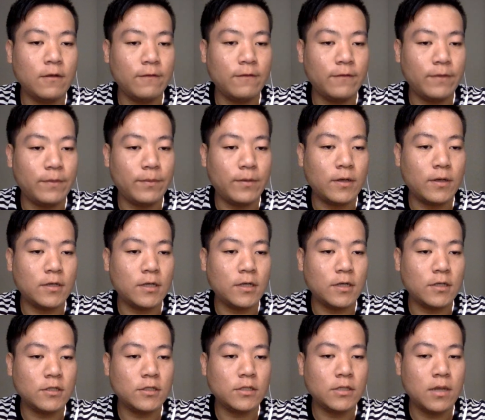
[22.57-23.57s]

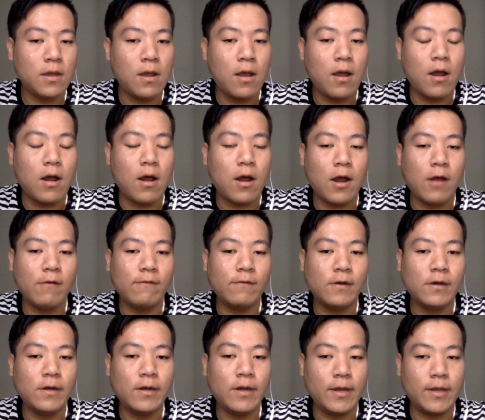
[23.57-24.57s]
Fibonacci.
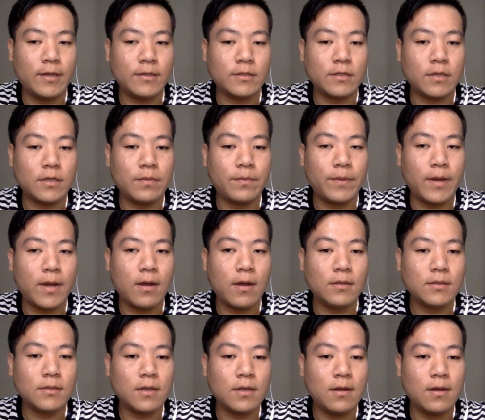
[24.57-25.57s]
However, it
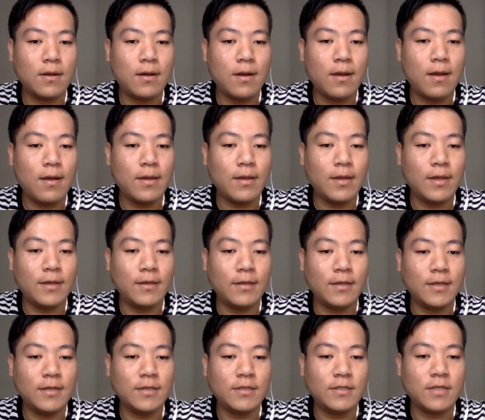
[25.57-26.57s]
appears earlier in
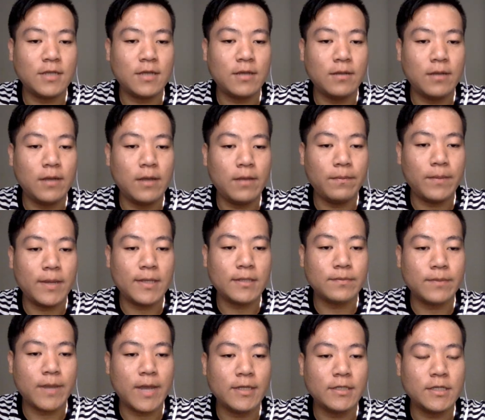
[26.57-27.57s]
Indian
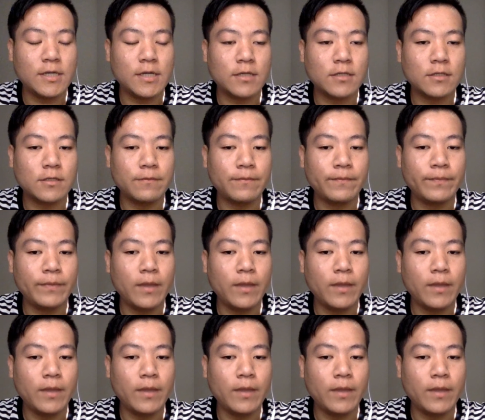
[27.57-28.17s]
mathematics,